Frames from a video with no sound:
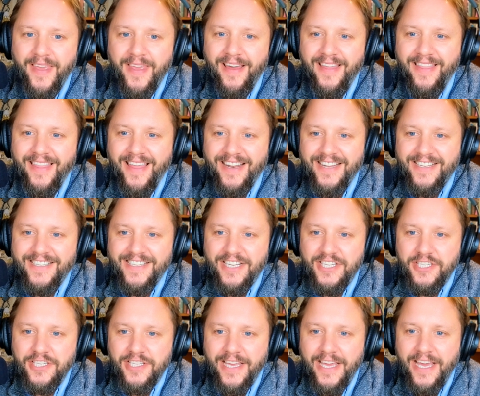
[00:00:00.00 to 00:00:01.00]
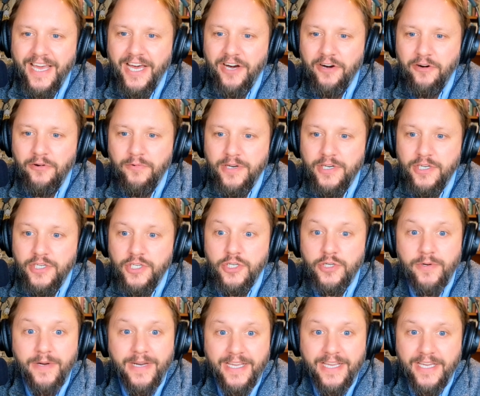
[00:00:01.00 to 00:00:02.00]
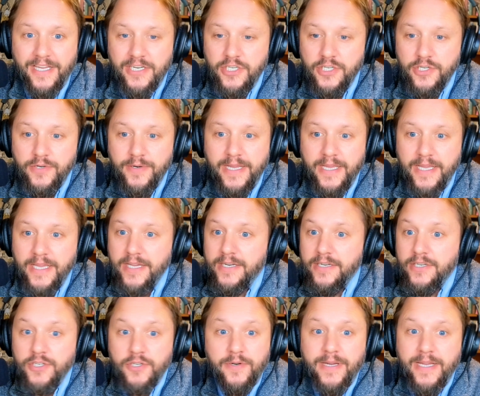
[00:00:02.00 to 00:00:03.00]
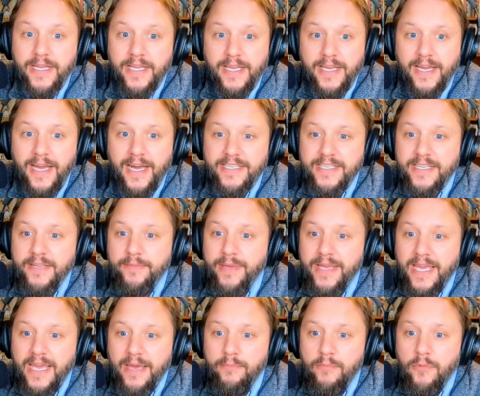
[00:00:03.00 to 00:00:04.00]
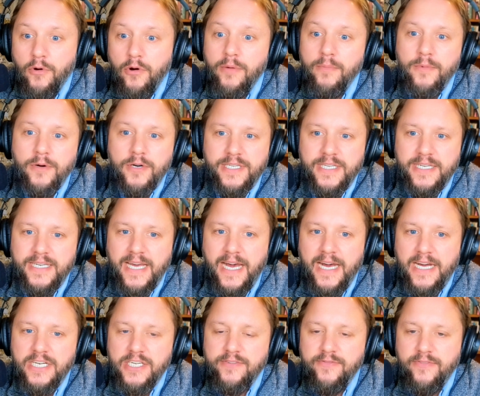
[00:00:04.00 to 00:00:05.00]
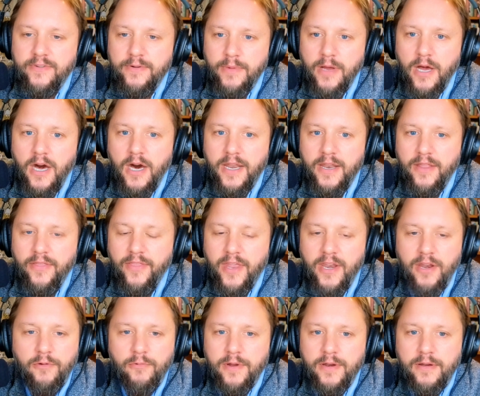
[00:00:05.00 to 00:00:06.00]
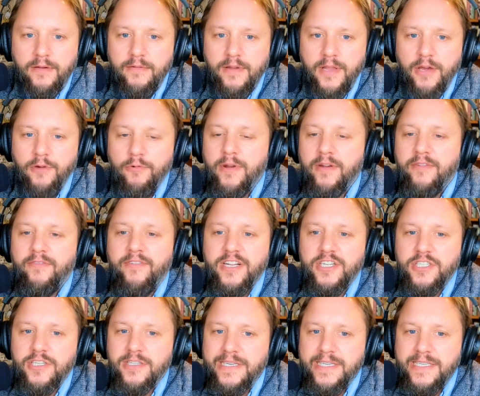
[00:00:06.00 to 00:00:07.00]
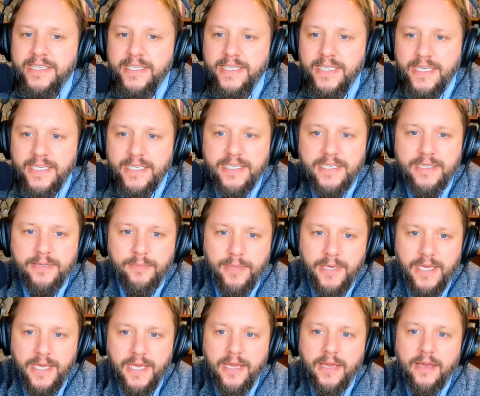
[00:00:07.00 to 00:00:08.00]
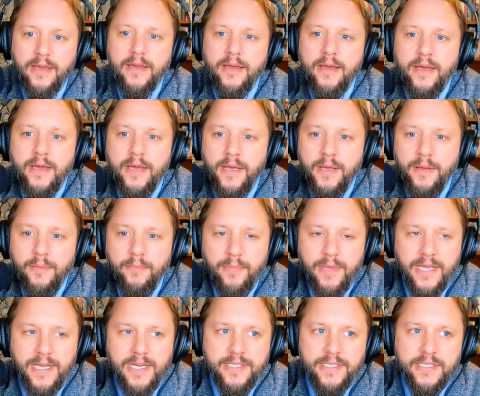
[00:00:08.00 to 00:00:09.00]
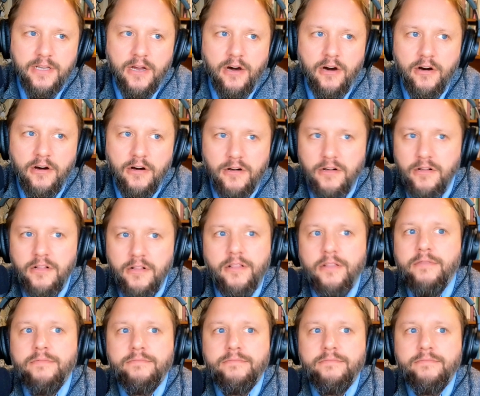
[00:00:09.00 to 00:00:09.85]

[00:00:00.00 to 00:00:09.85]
That essentially hell would shrink and shrink and shrink as it became more and more detached from God, and then it would eventually cease to be, because all